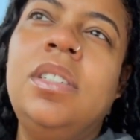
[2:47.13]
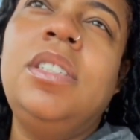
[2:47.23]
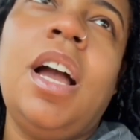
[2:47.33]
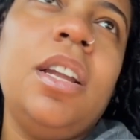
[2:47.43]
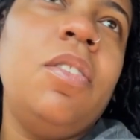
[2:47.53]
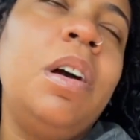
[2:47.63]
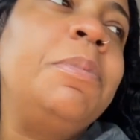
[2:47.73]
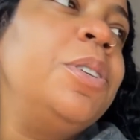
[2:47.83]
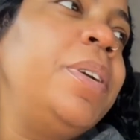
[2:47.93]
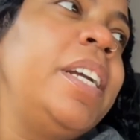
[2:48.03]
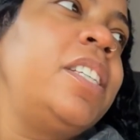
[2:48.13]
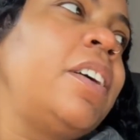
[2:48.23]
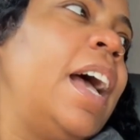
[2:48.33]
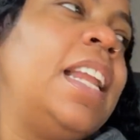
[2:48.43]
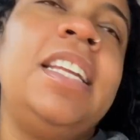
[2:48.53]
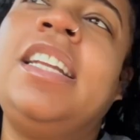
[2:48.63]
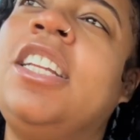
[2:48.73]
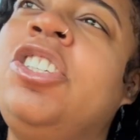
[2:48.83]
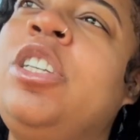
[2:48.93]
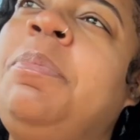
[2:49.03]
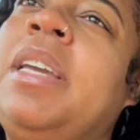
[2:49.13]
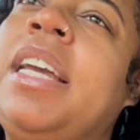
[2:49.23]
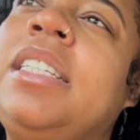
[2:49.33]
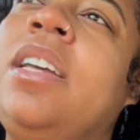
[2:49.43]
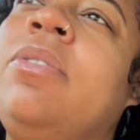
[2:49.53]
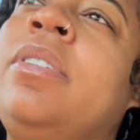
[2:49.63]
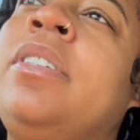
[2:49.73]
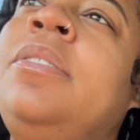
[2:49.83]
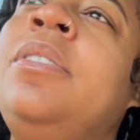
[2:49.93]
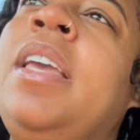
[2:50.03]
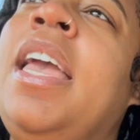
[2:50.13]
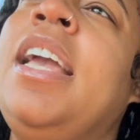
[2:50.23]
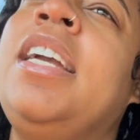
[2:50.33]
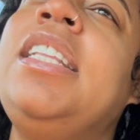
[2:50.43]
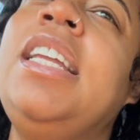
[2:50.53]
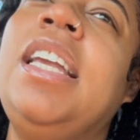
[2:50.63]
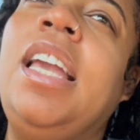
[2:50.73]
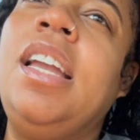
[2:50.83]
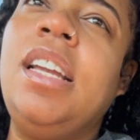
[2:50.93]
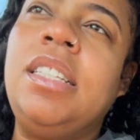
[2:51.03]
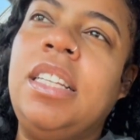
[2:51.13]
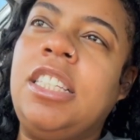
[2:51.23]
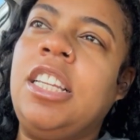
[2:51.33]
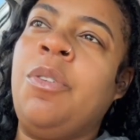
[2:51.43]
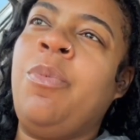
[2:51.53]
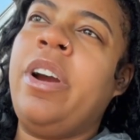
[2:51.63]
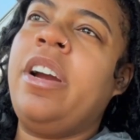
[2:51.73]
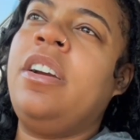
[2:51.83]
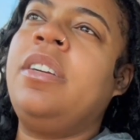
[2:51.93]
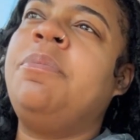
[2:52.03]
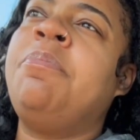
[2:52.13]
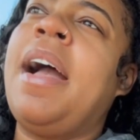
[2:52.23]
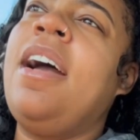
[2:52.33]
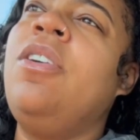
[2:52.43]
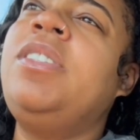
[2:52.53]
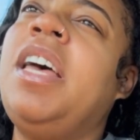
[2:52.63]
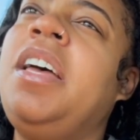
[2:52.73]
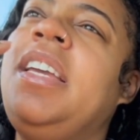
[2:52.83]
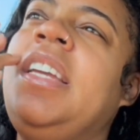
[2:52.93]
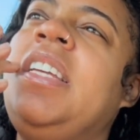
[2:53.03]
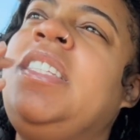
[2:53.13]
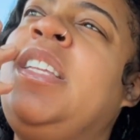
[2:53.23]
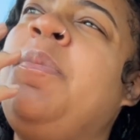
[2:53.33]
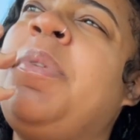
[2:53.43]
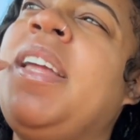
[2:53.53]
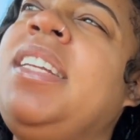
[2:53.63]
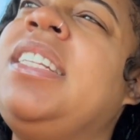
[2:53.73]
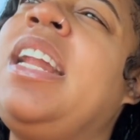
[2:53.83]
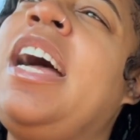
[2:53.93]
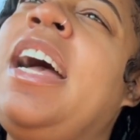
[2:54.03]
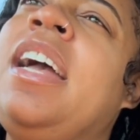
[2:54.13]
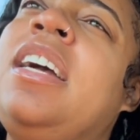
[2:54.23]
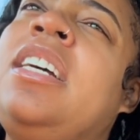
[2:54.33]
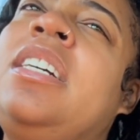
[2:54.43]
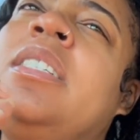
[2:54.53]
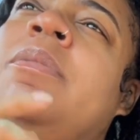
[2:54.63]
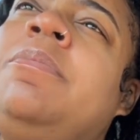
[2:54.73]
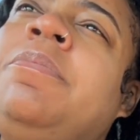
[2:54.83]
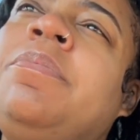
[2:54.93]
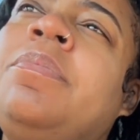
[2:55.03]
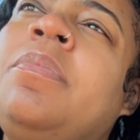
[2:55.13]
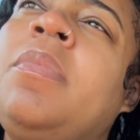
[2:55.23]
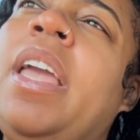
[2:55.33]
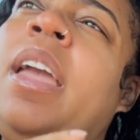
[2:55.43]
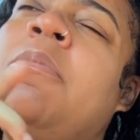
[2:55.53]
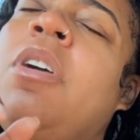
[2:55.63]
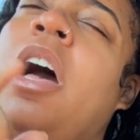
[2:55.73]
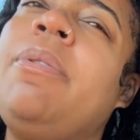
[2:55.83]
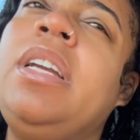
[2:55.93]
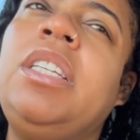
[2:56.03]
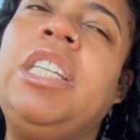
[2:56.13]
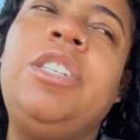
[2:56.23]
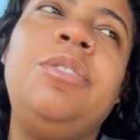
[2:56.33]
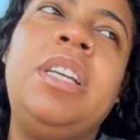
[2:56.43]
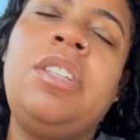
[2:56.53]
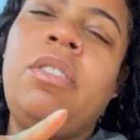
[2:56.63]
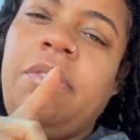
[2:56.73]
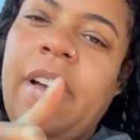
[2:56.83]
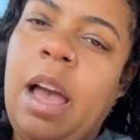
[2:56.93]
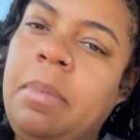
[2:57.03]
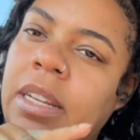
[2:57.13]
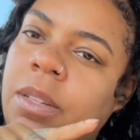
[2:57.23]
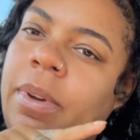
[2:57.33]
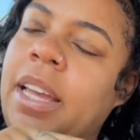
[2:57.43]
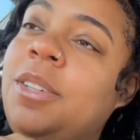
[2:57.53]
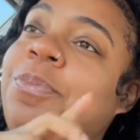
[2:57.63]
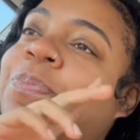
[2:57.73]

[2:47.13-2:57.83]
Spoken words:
Y'all know I'm new here, so I had to get the GPS going. Good thing is where my hotel is, the place that I am going to is only 5 minutes away.